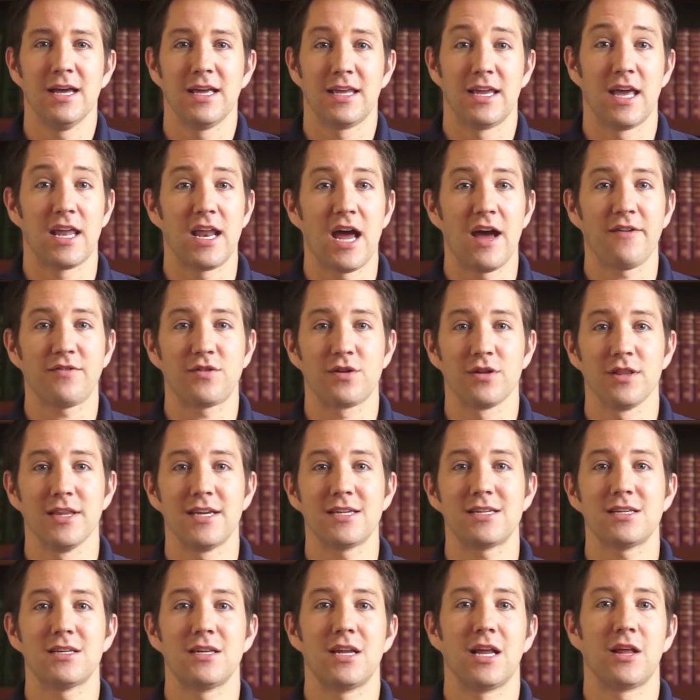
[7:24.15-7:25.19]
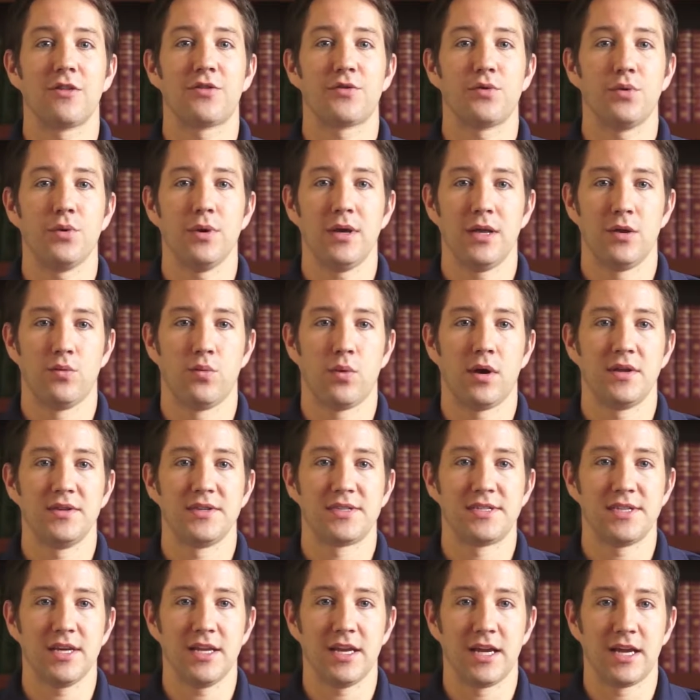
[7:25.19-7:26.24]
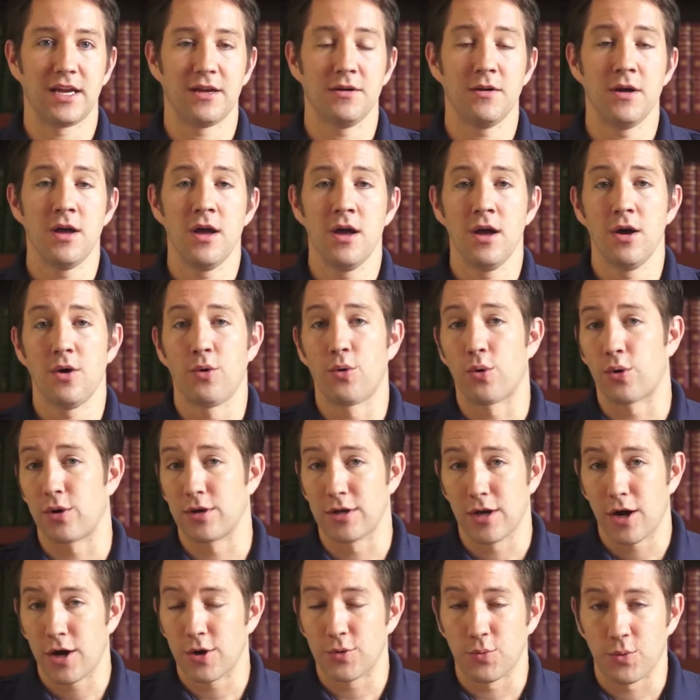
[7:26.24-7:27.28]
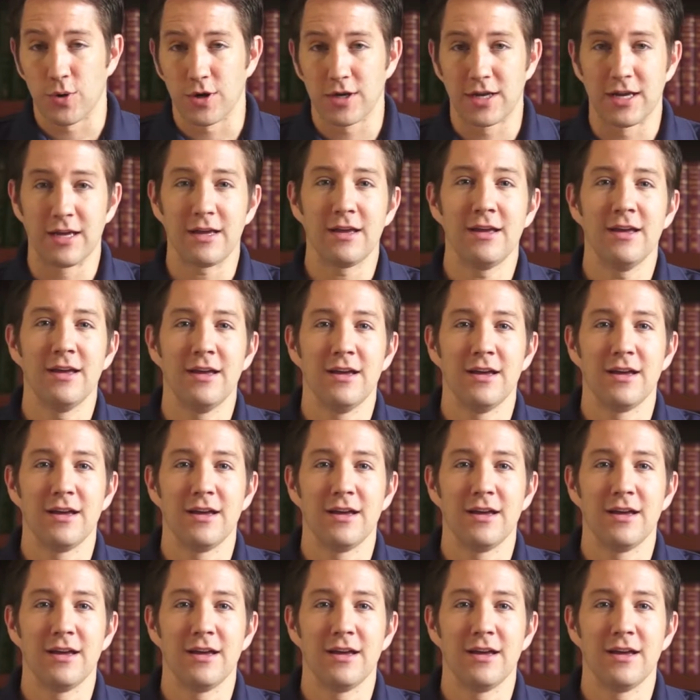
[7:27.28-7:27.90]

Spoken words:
Yet after listening through it in one sitting, or yard working,